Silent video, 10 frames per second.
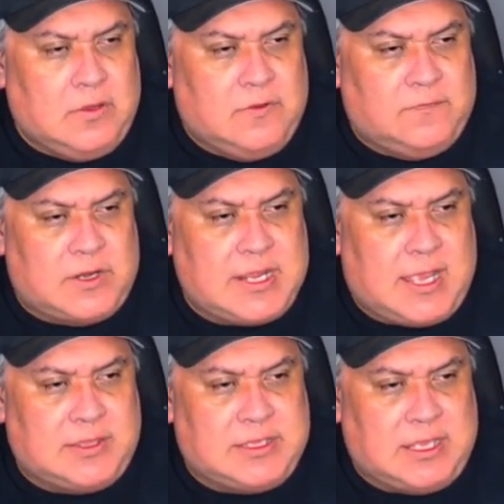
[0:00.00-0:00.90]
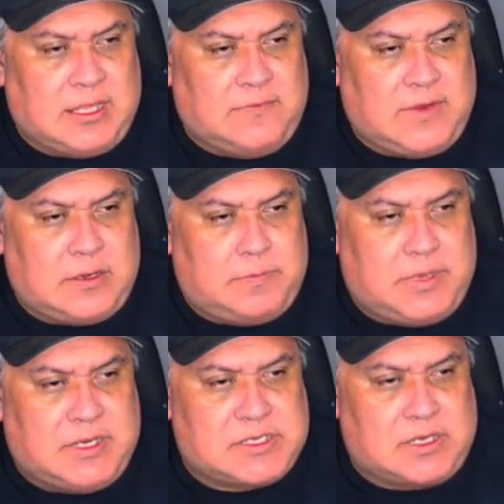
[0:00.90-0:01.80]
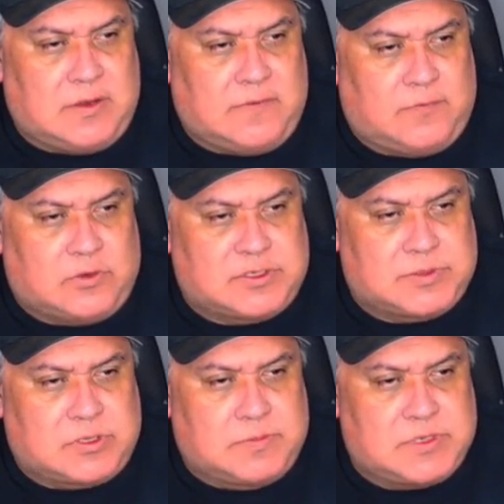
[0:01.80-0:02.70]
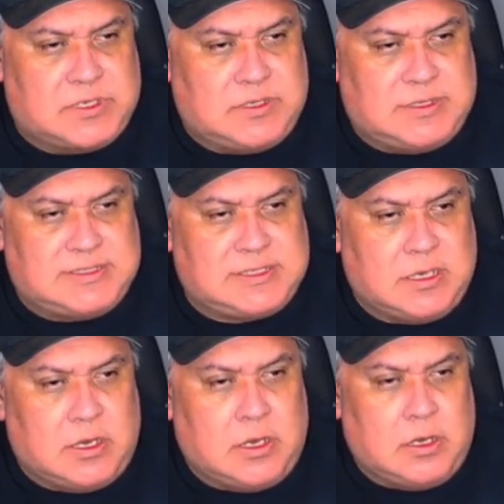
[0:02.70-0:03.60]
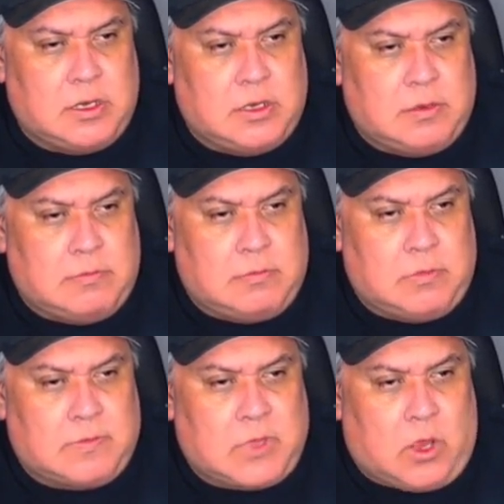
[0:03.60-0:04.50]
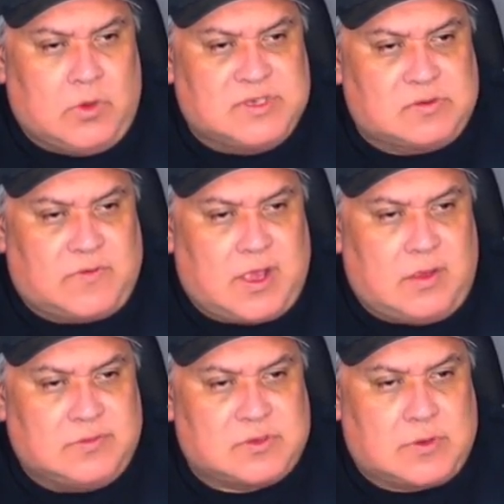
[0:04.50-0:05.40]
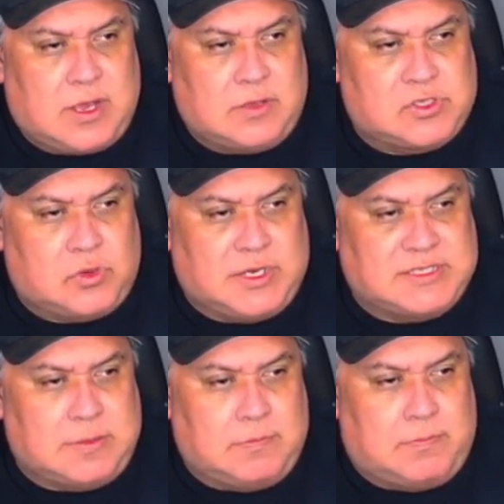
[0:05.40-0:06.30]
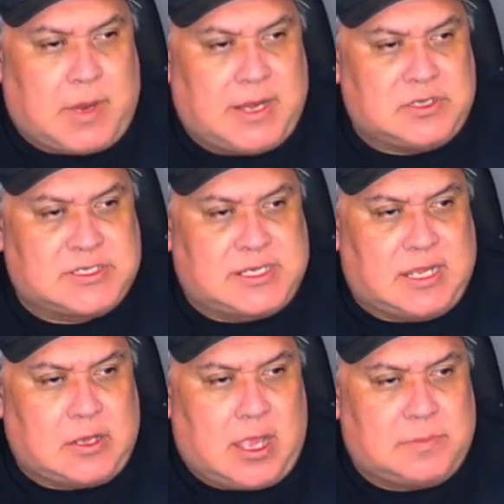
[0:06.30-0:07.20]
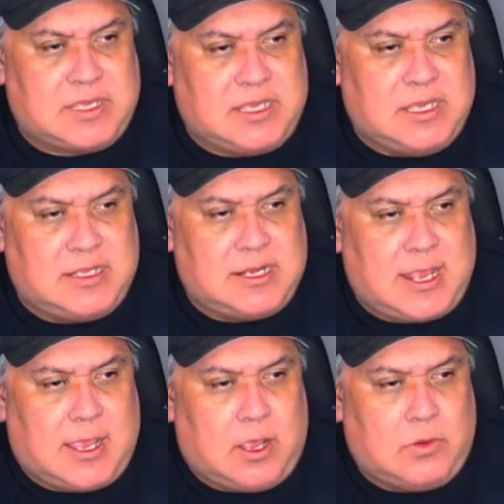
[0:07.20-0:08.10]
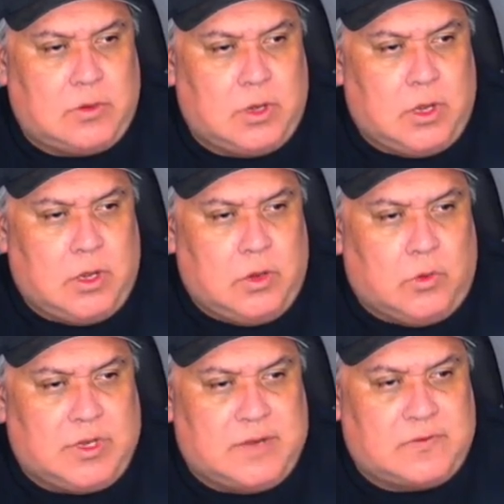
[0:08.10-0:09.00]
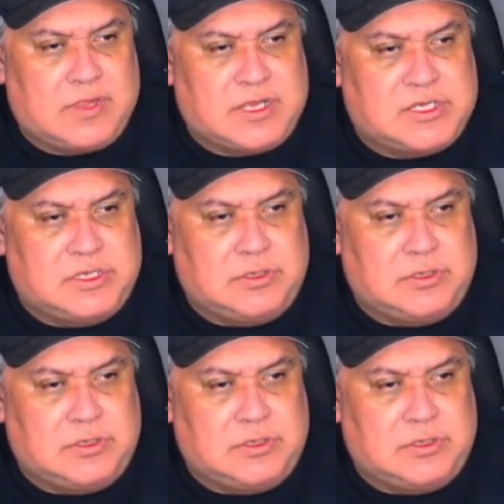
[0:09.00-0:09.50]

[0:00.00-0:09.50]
Funny how the elevator pitch for subscriptions always revolves around choice. Buyers can opt in and out whenever they so